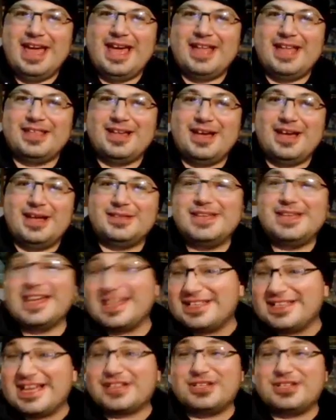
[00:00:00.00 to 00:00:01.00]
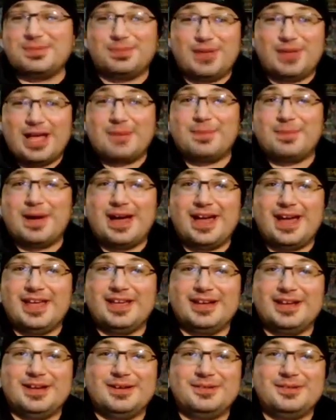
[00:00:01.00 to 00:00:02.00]
And Dick is actually played by
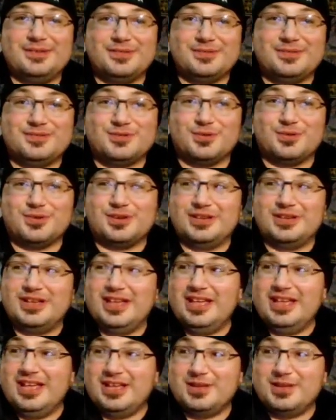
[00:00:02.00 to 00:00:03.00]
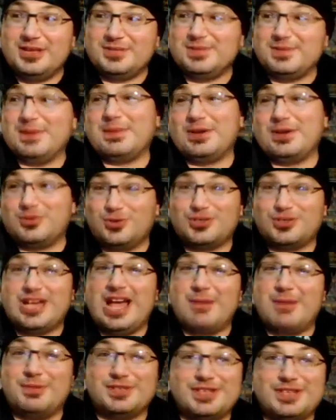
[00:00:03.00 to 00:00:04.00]
George
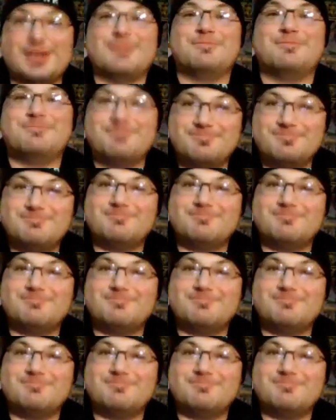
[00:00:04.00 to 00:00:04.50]
Hamilton.